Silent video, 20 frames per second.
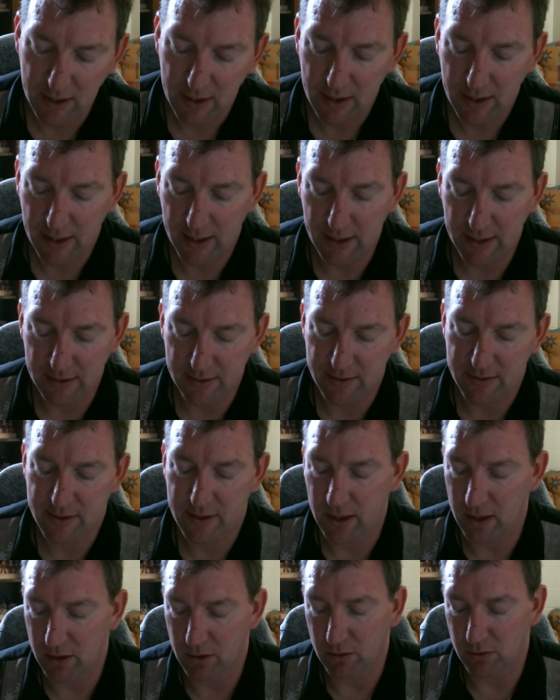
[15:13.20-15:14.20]
And
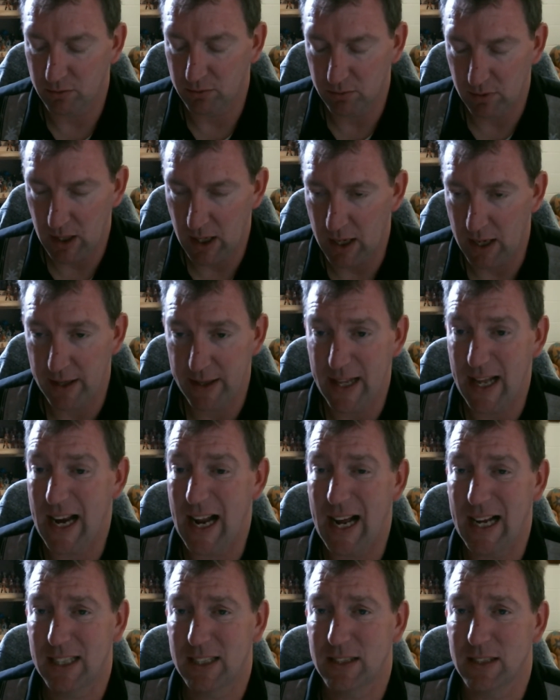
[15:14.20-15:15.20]
so that
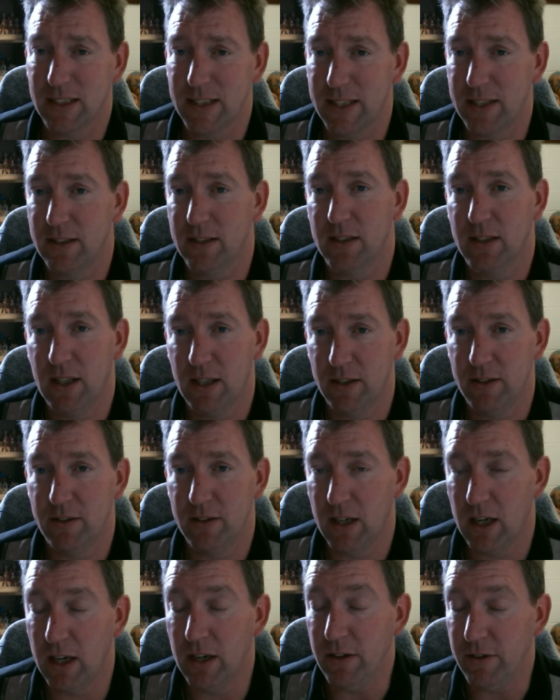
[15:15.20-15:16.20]
actually,
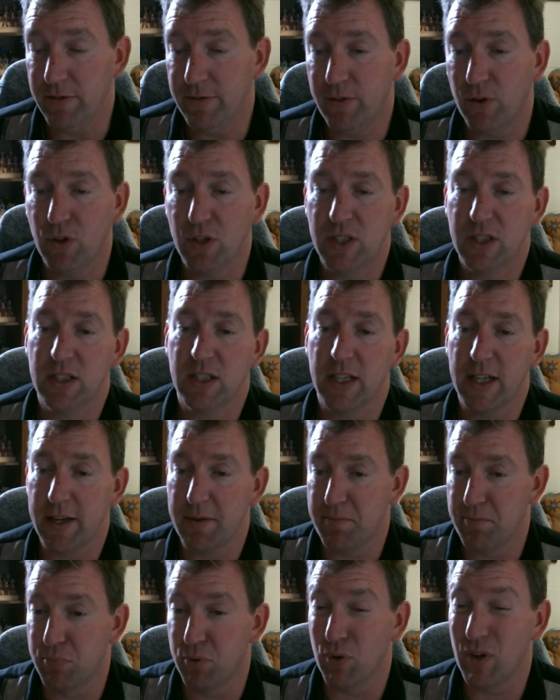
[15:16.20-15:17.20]

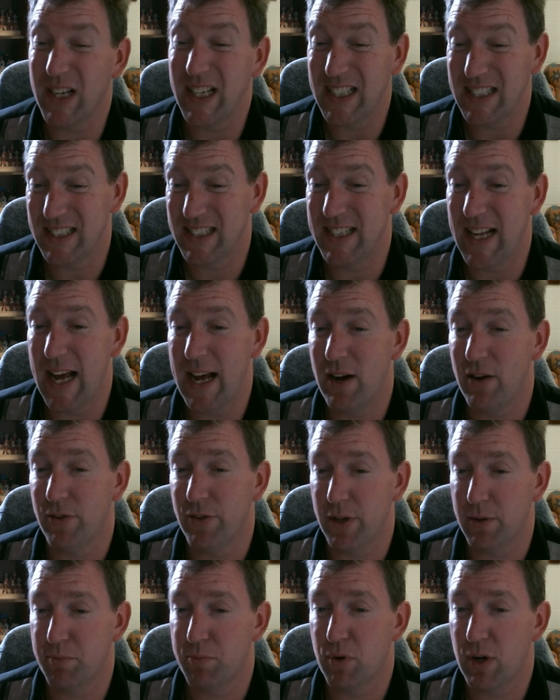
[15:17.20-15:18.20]
unfortunately, brings
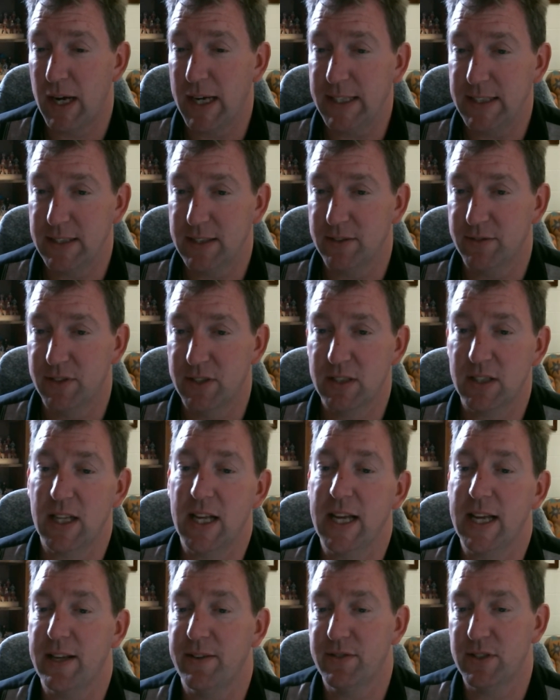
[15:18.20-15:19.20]
down the price of
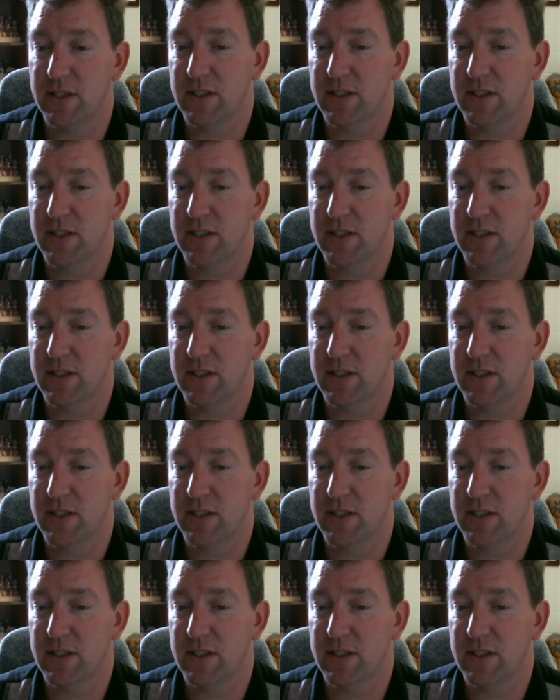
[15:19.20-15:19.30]
slaves.